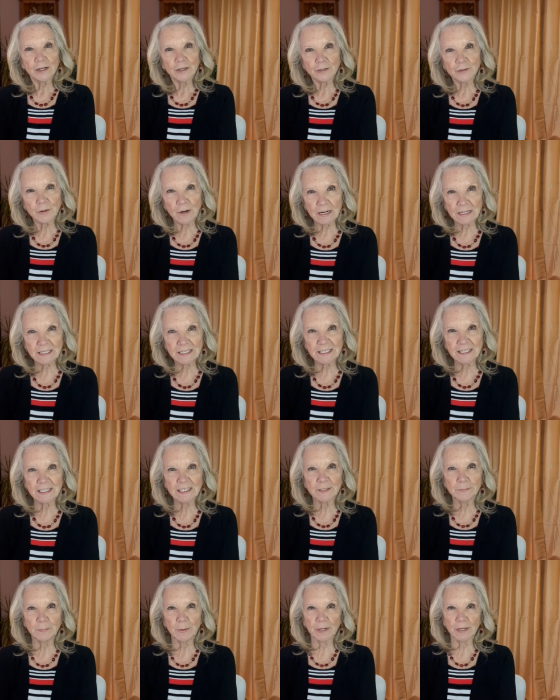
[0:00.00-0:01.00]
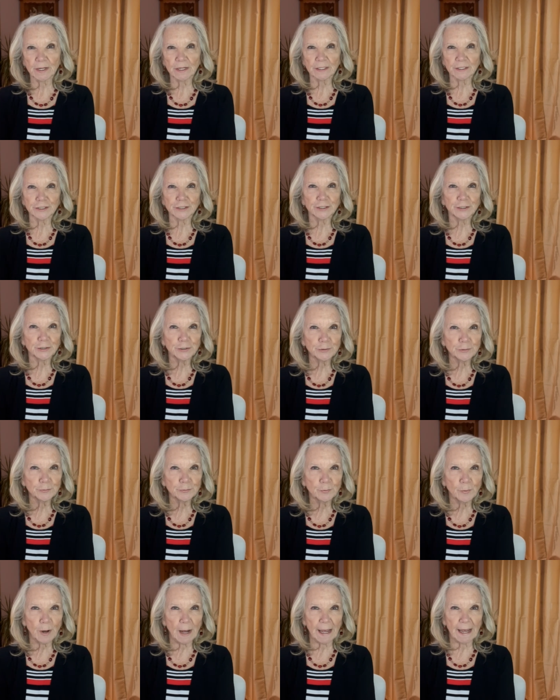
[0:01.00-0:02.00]
Trust is built two
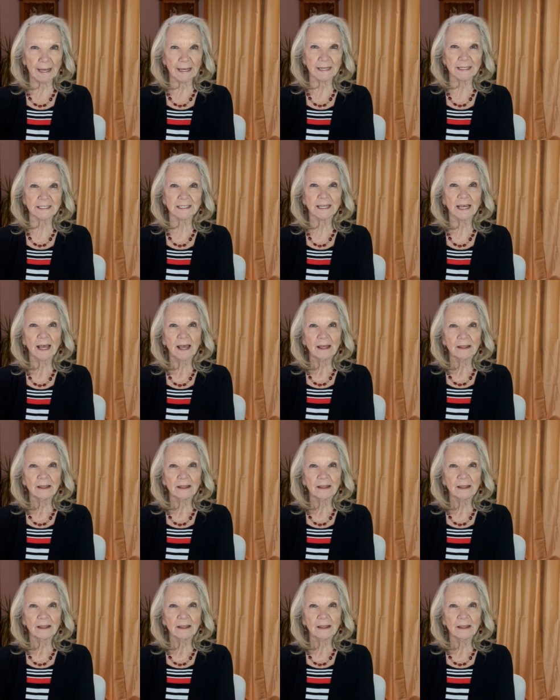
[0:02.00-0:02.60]
ways